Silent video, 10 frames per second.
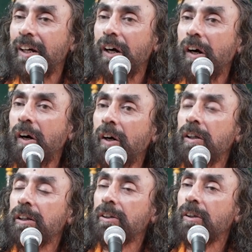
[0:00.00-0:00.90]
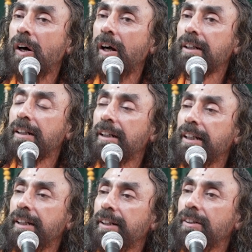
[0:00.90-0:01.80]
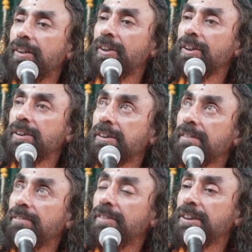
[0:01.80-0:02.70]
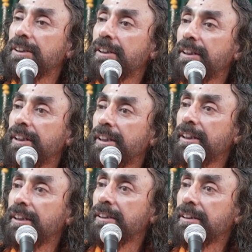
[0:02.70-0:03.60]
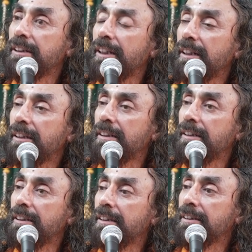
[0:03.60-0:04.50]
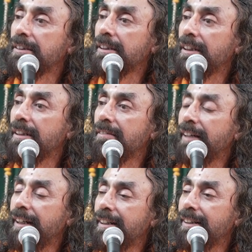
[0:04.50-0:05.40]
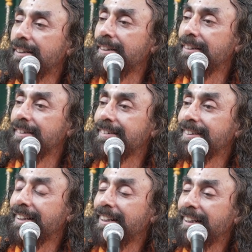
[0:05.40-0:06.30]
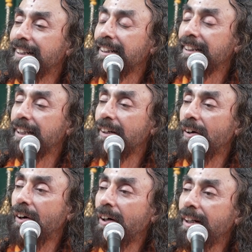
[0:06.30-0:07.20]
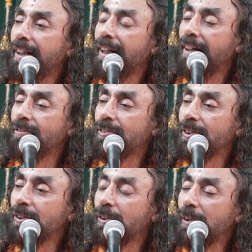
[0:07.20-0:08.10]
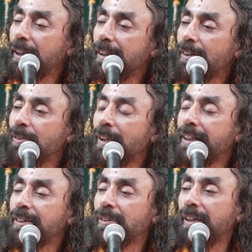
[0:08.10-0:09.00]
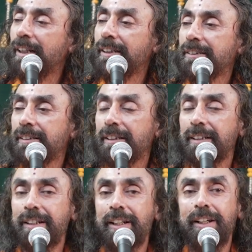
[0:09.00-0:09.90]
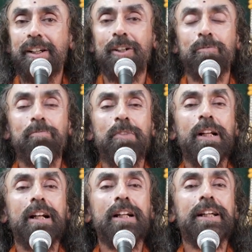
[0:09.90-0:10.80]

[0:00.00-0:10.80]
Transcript: all thought leaders, visionaries, thinkers, inventors, They all love to go into isolation. Bill